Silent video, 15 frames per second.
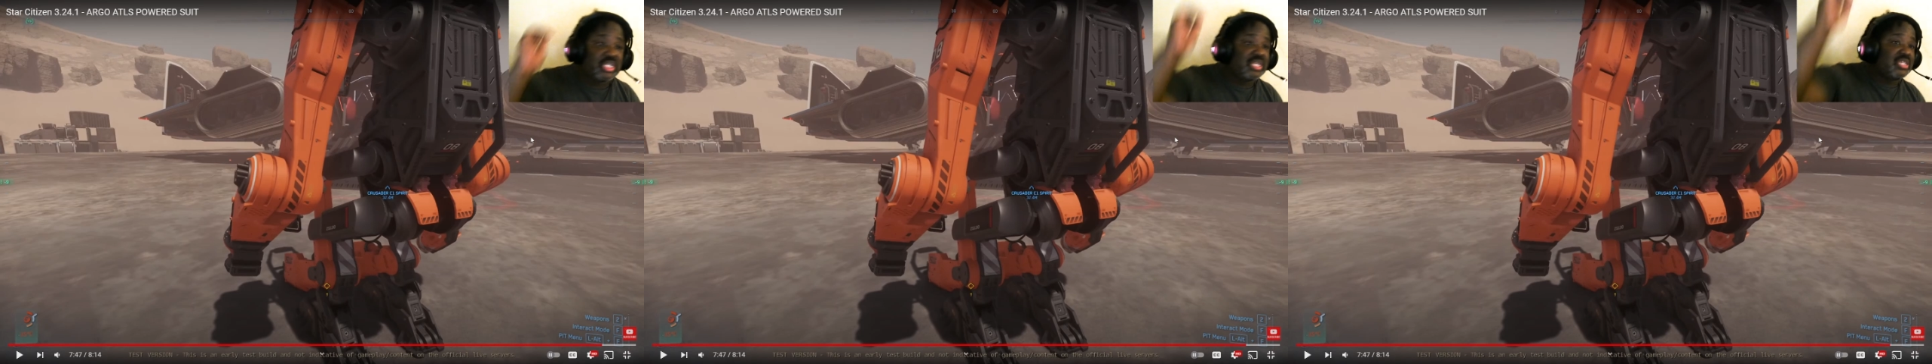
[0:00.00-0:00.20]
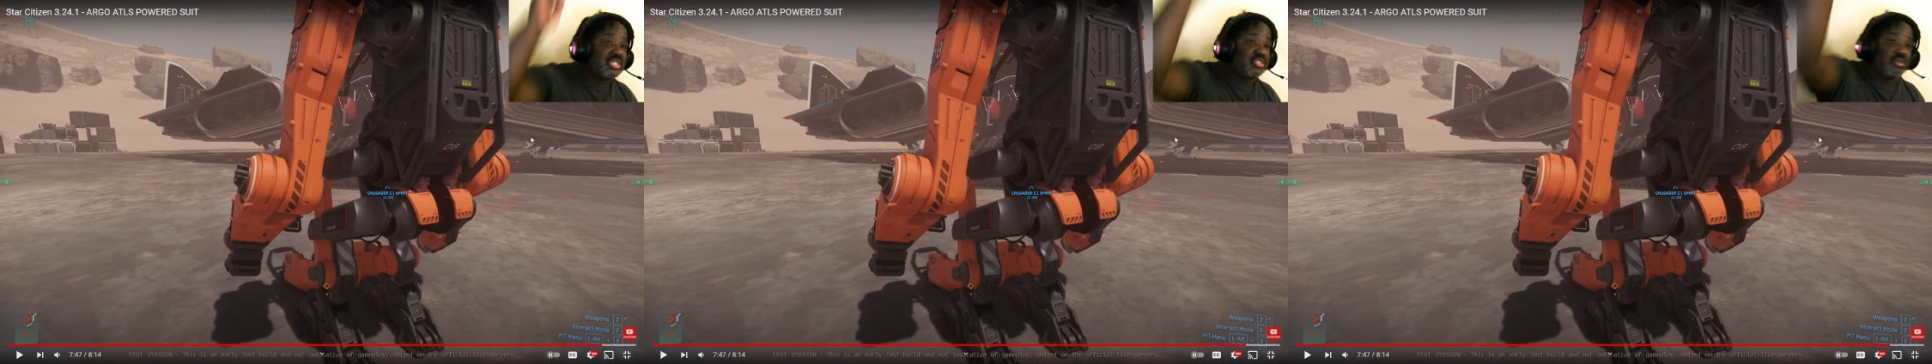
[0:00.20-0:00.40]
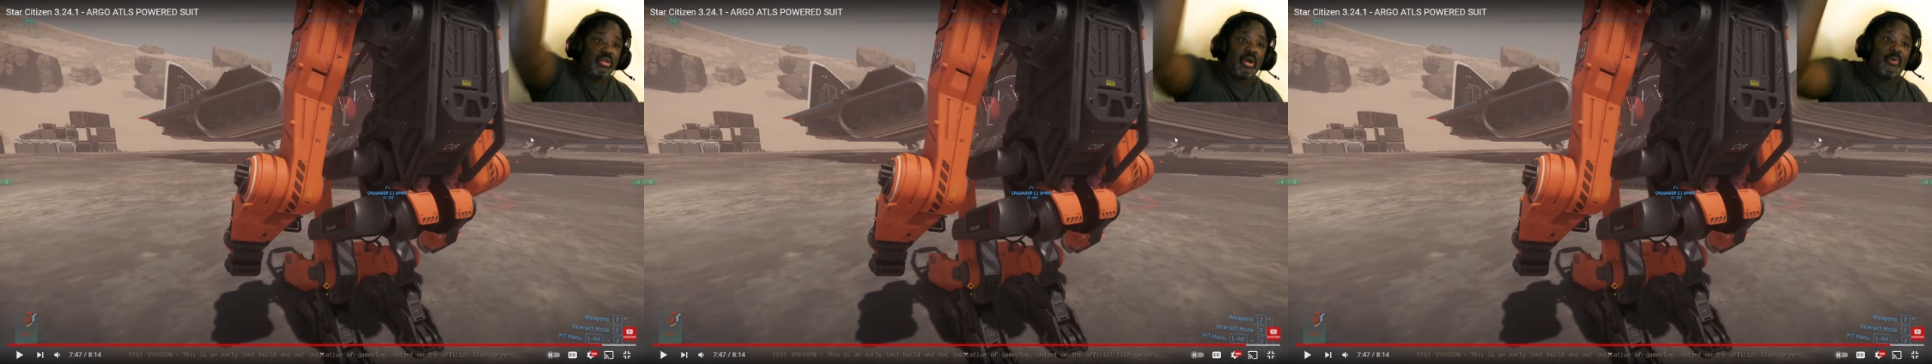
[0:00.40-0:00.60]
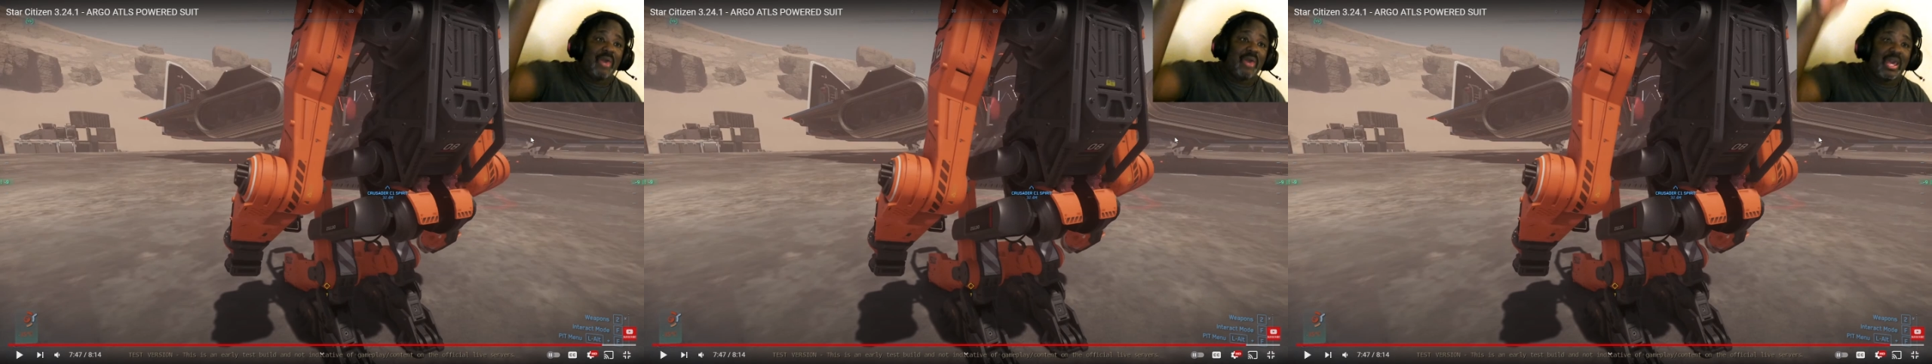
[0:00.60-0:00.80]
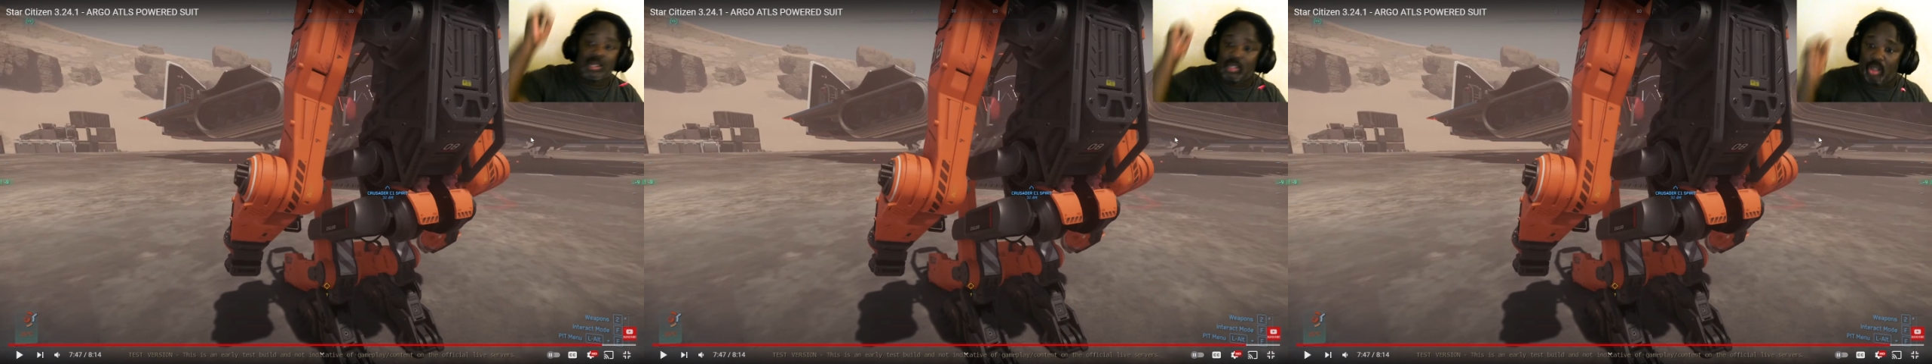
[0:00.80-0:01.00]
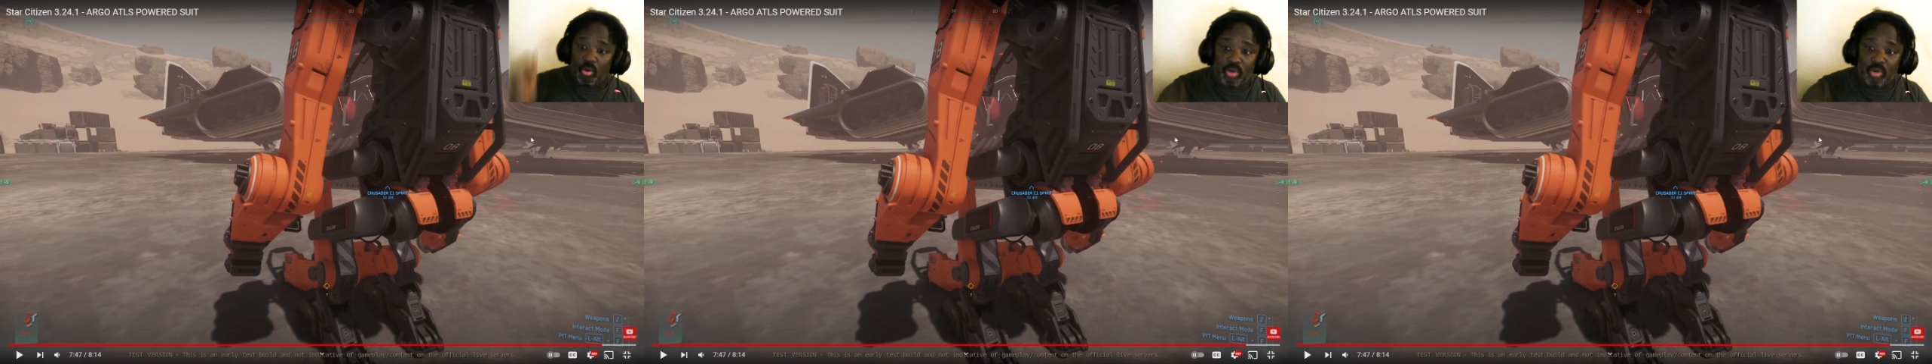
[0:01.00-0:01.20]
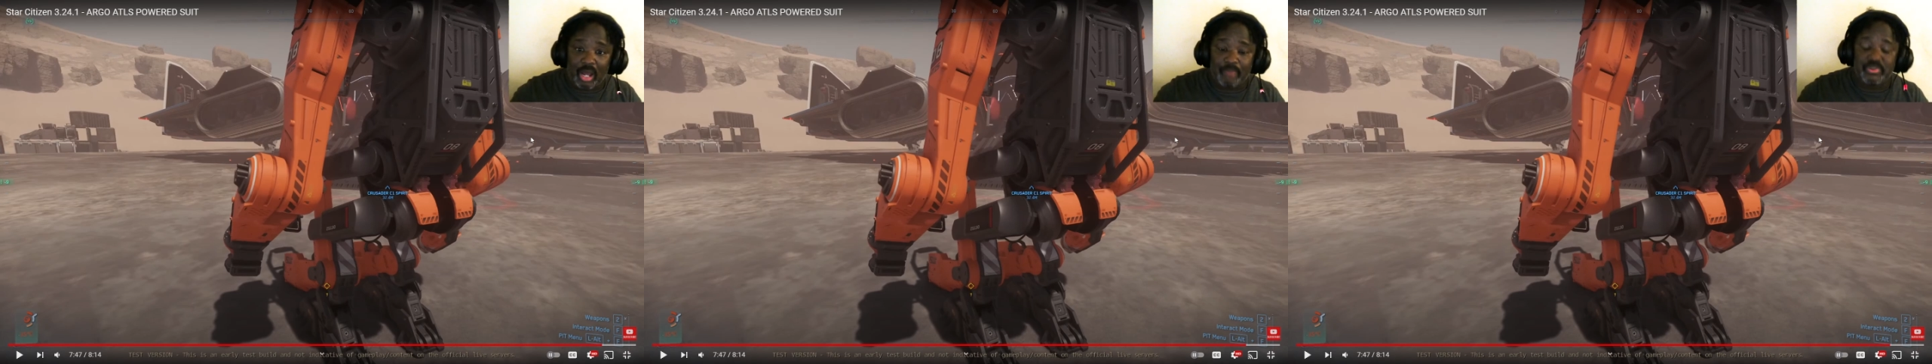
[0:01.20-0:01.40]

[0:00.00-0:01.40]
easier to go ahead and load up.